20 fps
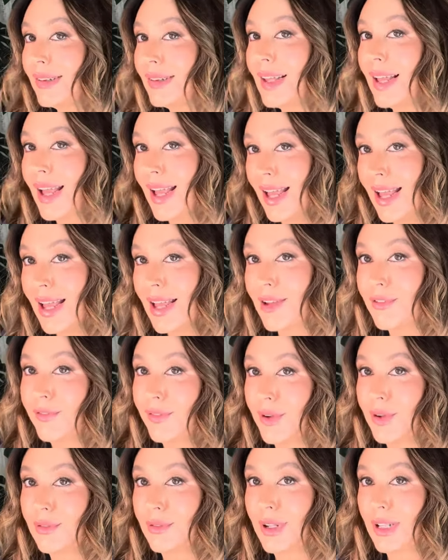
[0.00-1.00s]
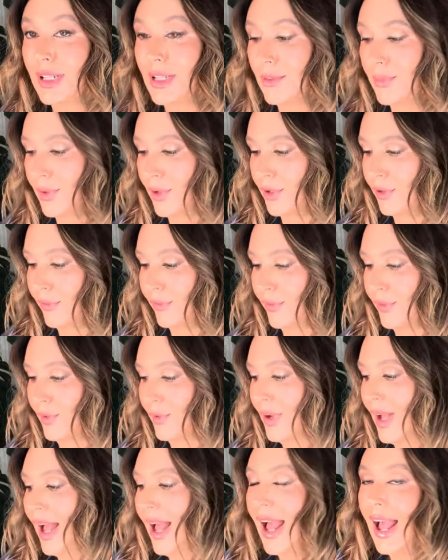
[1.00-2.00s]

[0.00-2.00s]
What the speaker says: your hair feel really beautiful.